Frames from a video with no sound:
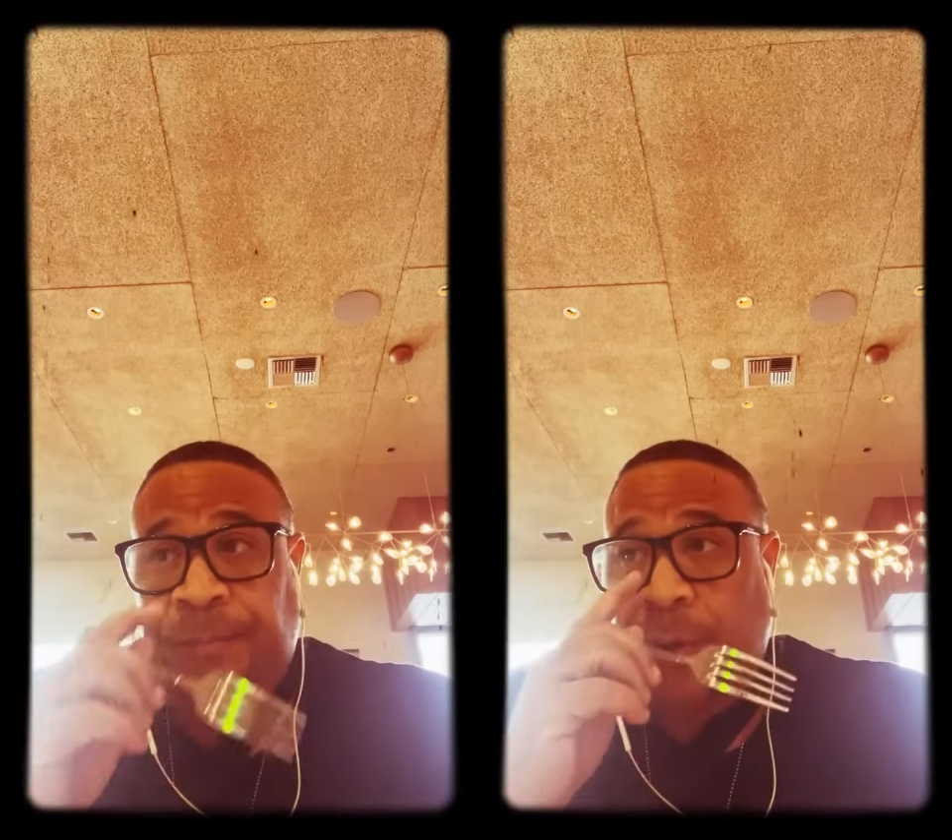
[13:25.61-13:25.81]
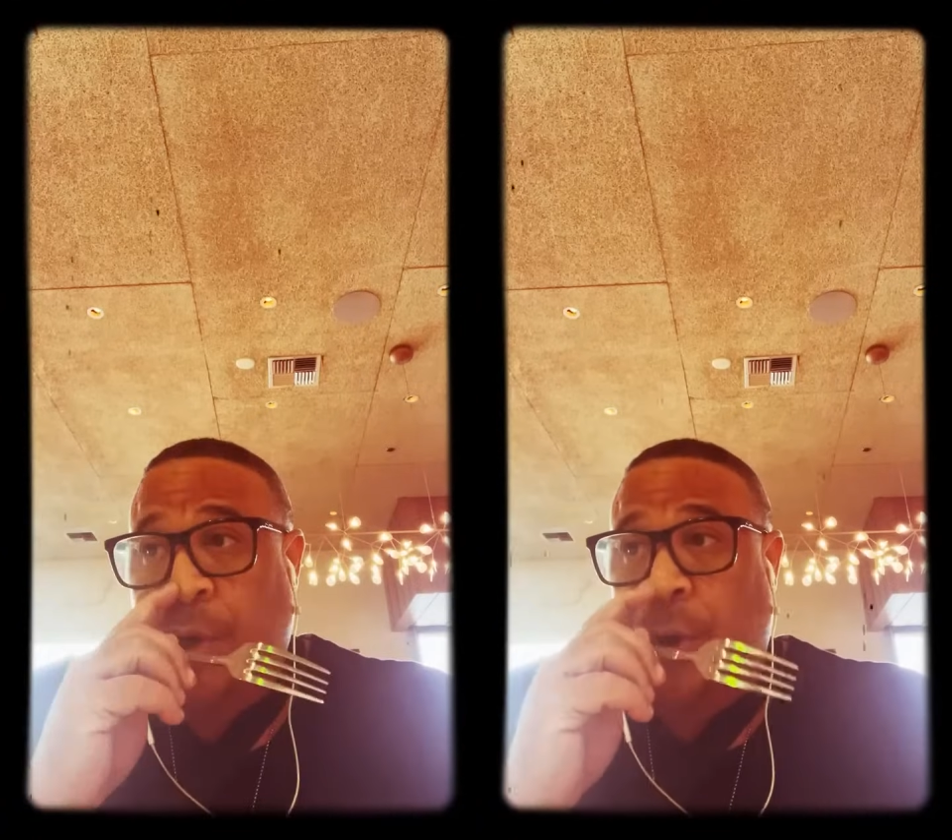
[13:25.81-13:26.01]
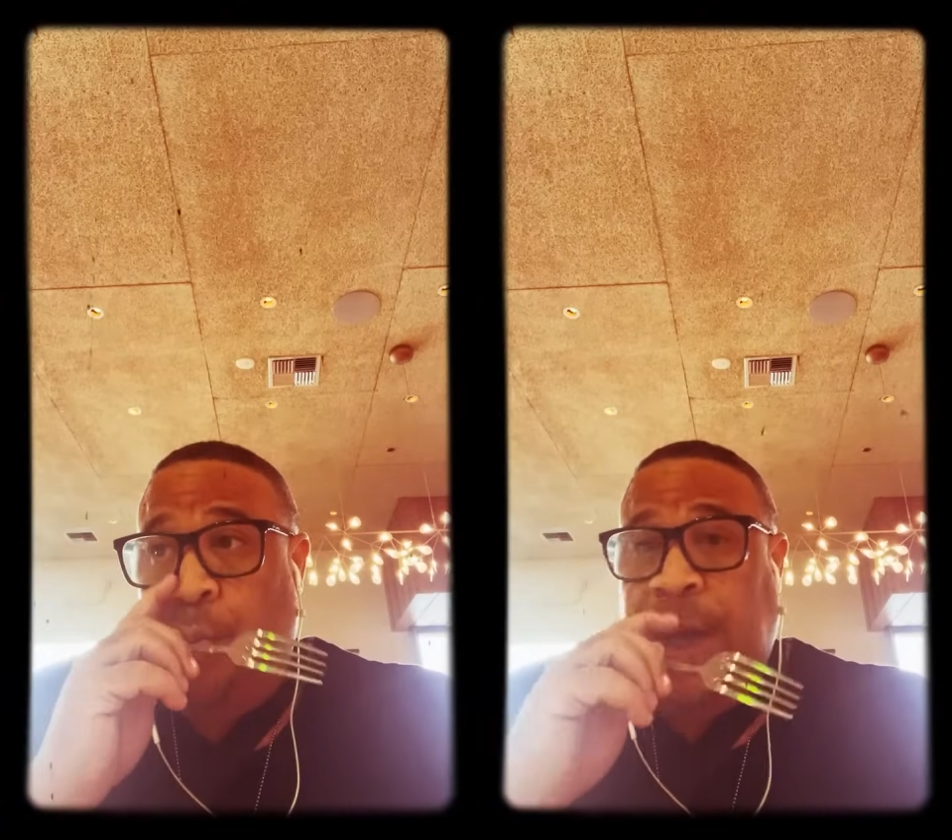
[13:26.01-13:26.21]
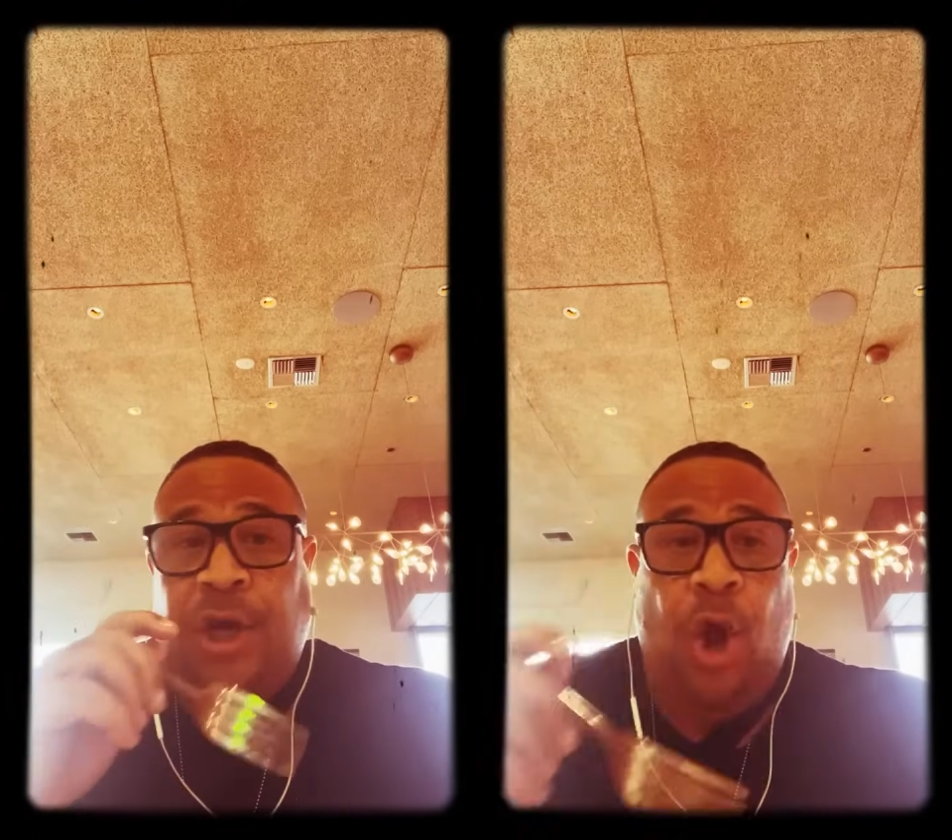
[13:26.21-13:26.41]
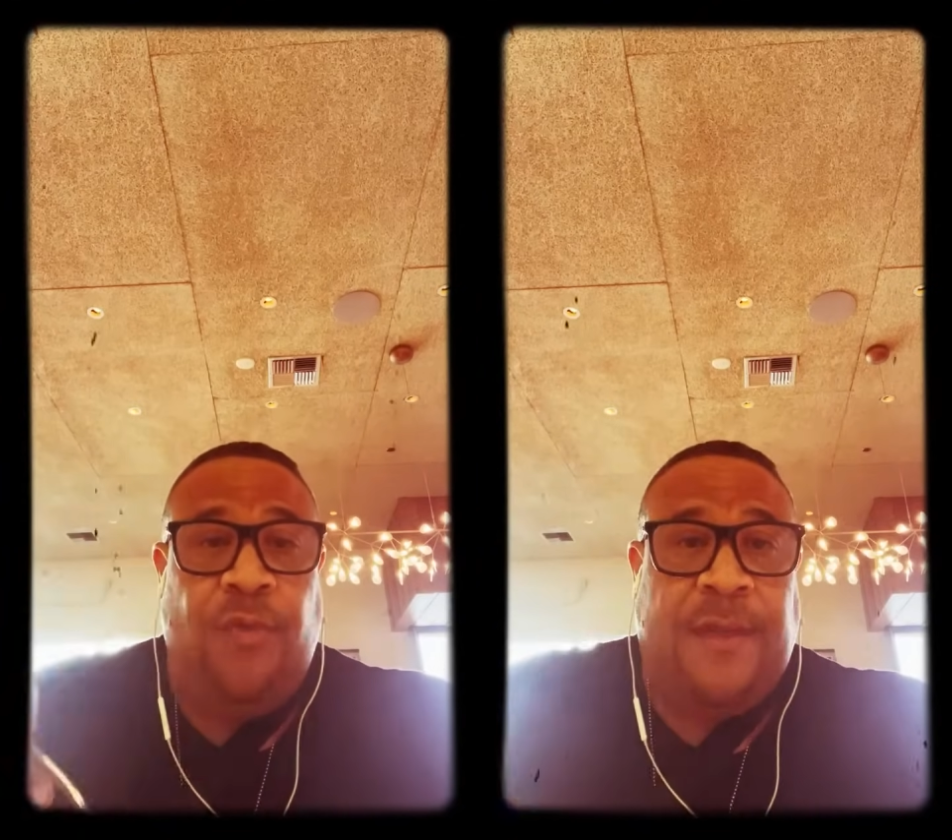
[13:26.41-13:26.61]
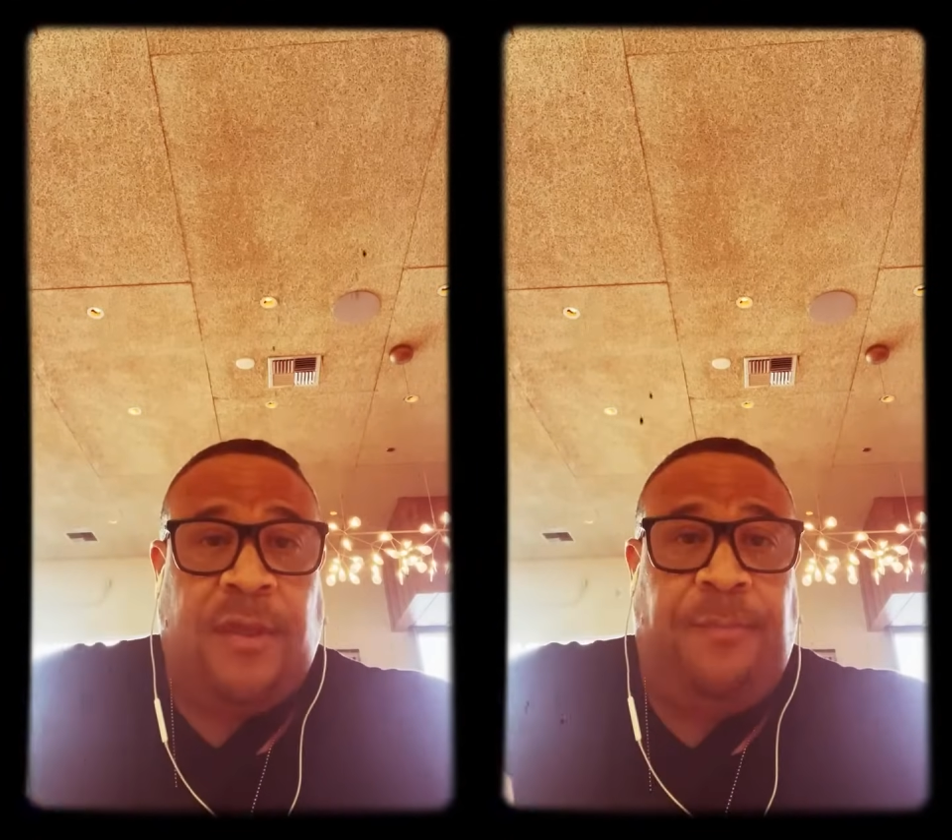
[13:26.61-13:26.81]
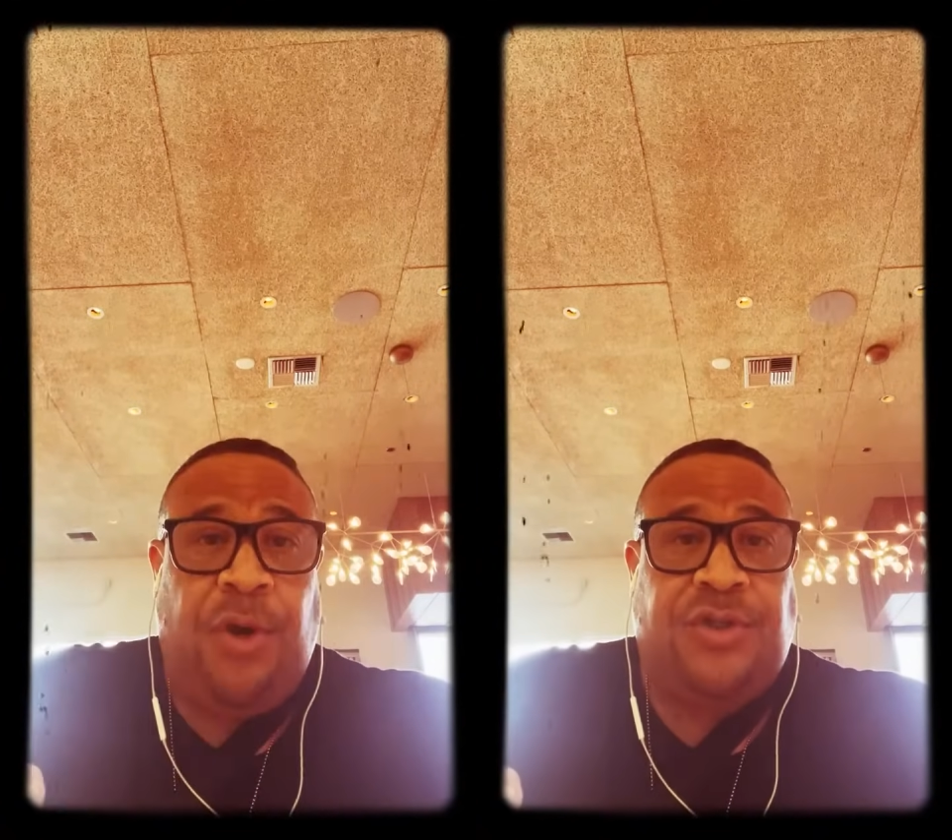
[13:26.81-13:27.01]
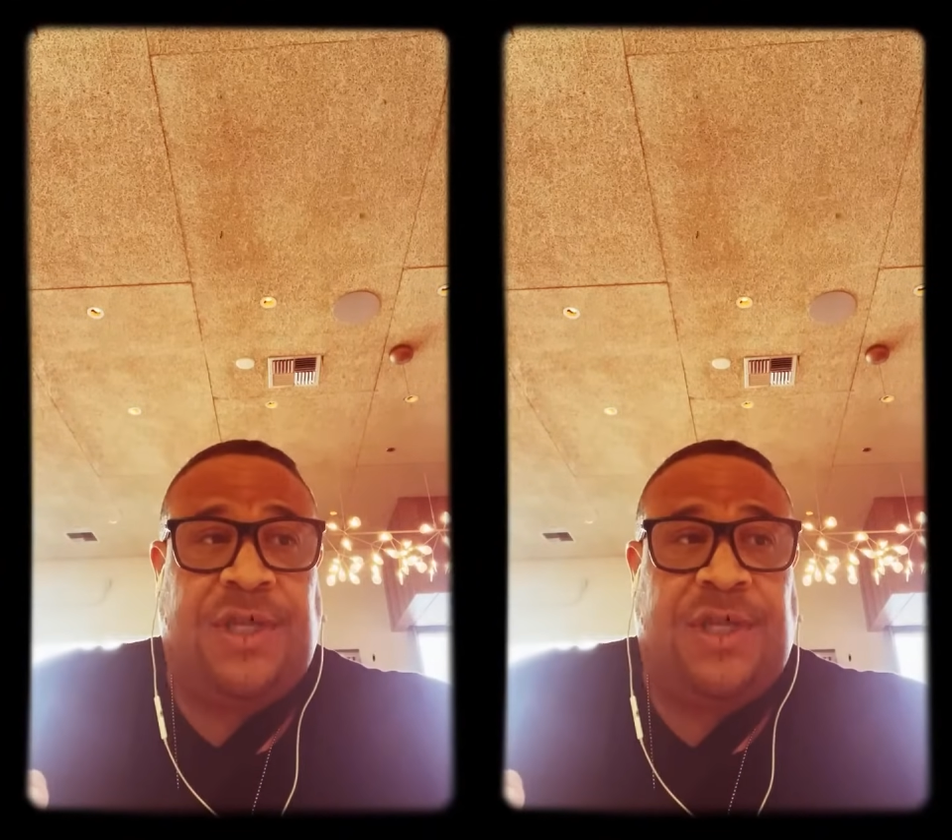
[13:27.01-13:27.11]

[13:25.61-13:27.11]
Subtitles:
we know that the person